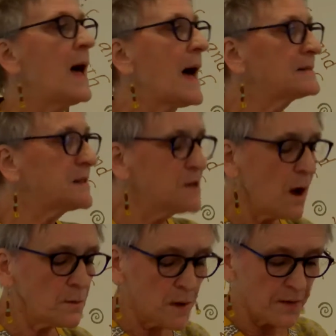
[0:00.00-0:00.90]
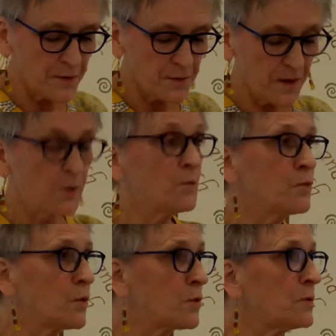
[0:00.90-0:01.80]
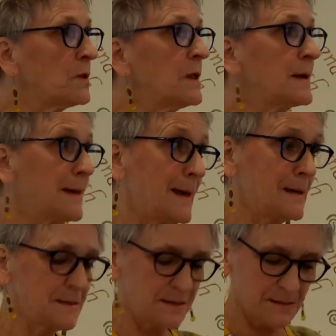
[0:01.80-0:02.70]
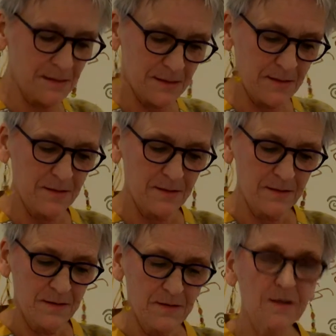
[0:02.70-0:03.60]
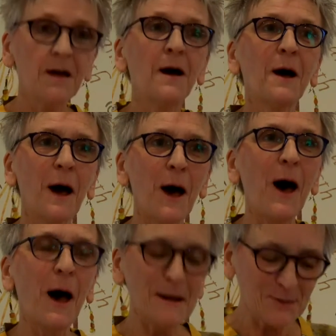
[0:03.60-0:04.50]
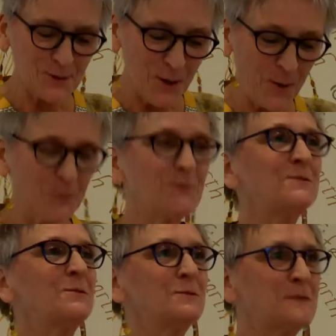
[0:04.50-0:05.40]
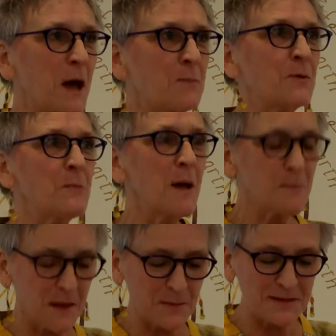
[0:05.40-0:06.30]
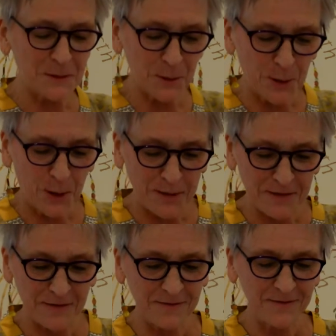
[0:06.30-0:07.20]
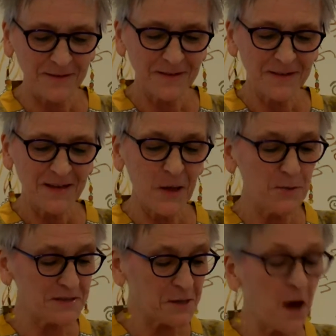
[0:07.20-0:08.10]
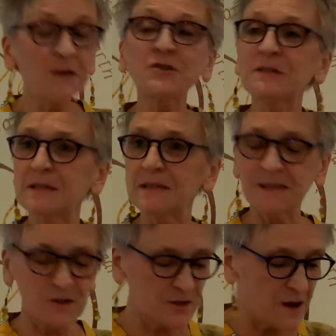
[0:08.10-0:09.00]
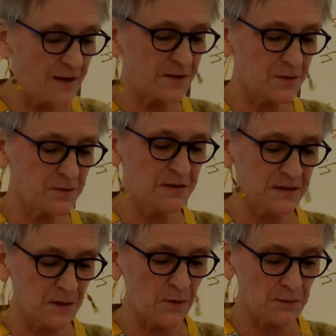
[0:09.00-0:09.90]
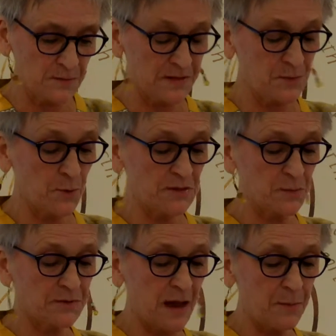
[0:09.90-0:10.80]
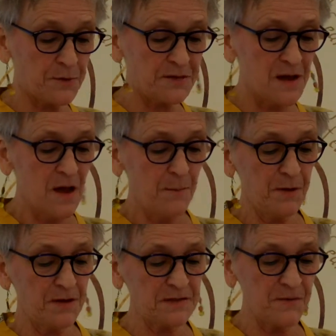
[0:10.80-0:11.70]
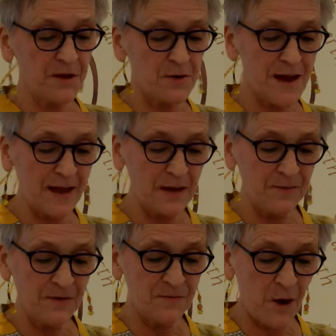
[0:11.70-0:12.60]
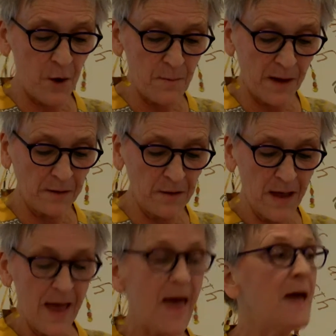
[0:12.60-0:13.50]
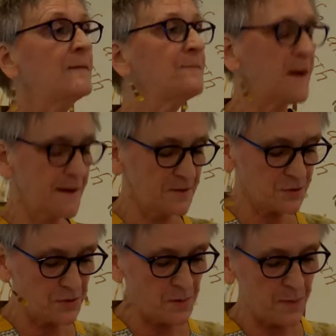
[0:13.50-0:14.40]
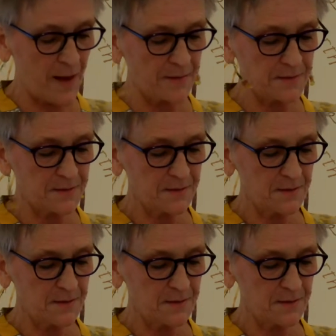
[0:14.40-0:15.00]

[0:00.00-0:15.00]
As a young mother in rural Kansas, I chose to diaper my babies in cloth. It was a conscious decision not to use disposable diapers because of their negative environmental and financial impact.